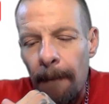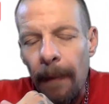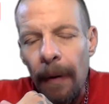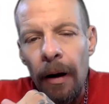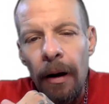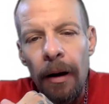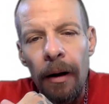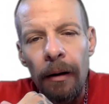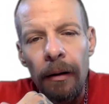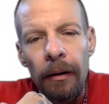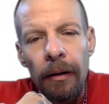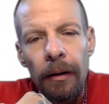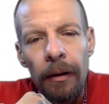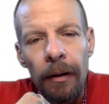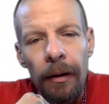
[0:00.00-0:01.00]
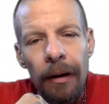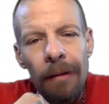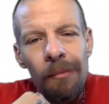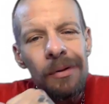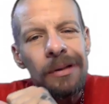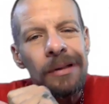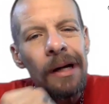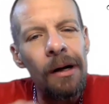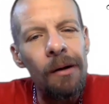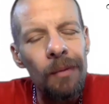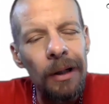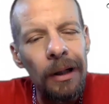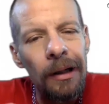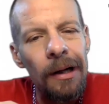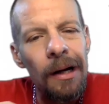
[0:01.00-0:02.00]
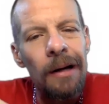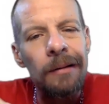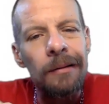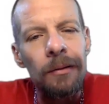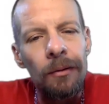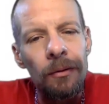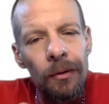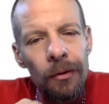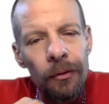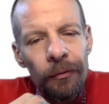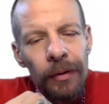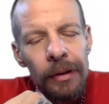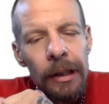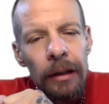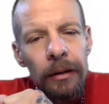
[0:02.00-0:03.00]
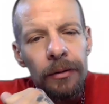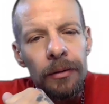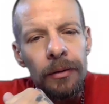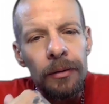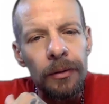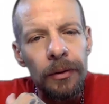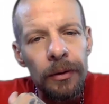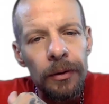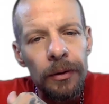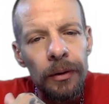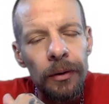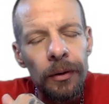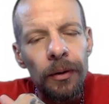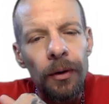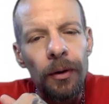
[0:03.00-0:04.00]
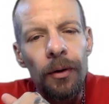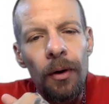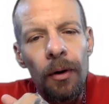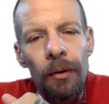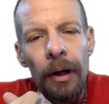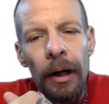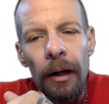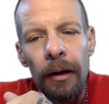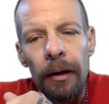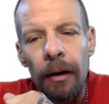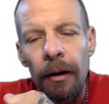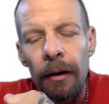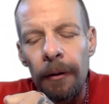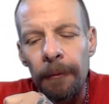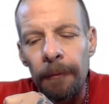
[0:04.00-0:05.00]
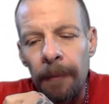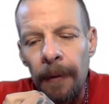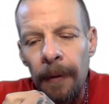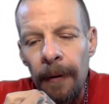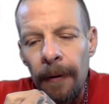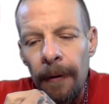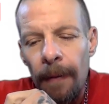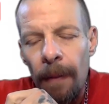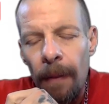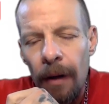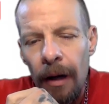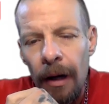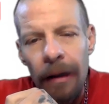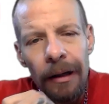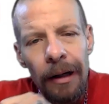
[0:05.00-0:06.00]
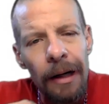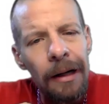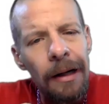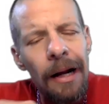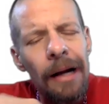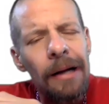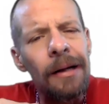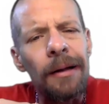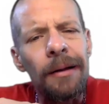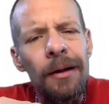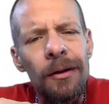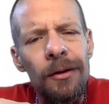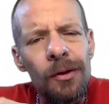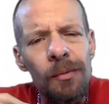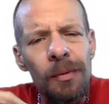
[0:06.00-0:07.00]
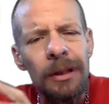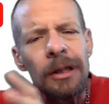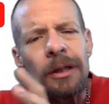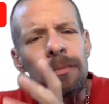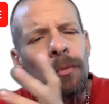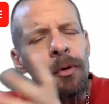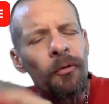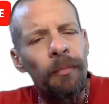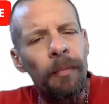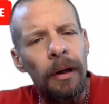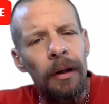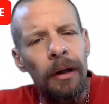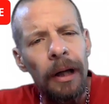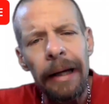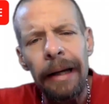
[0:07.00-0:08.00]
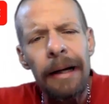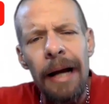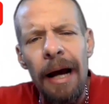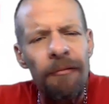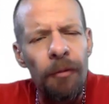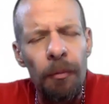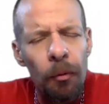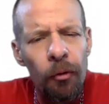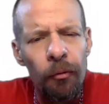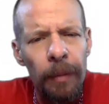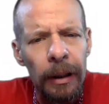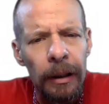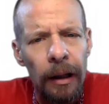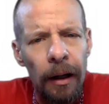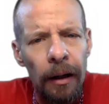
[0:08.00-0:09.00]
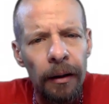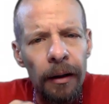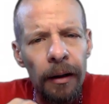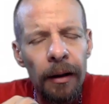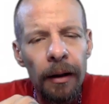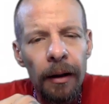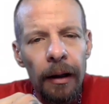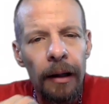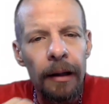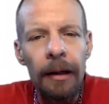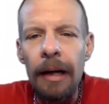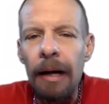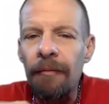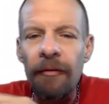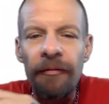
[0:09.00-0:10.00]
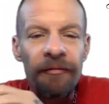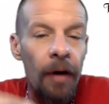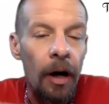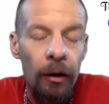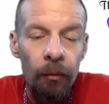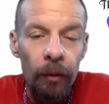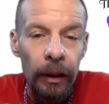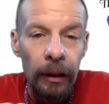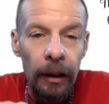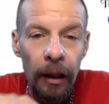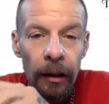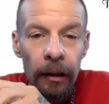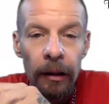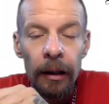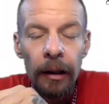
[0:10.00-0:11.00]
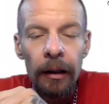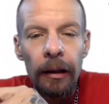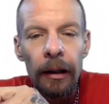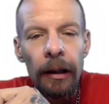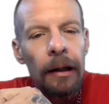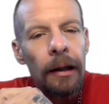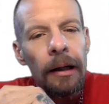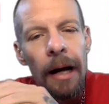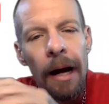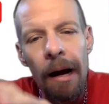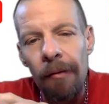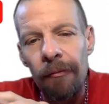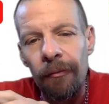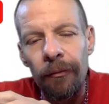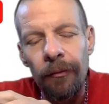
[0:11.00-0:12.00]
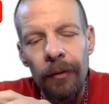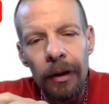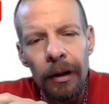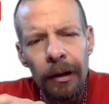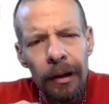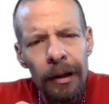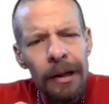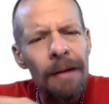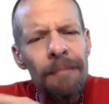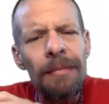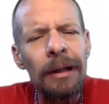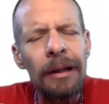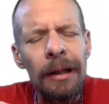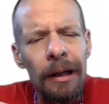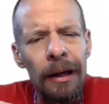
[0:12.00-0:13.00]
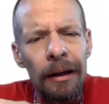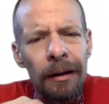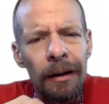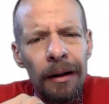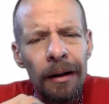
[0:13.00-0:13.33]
I was there when he got his little goofy tattoos, you know, and it had nothing to do with this movement. He didn't have a movement then. He didn't have a following then. He didn't have nothing then.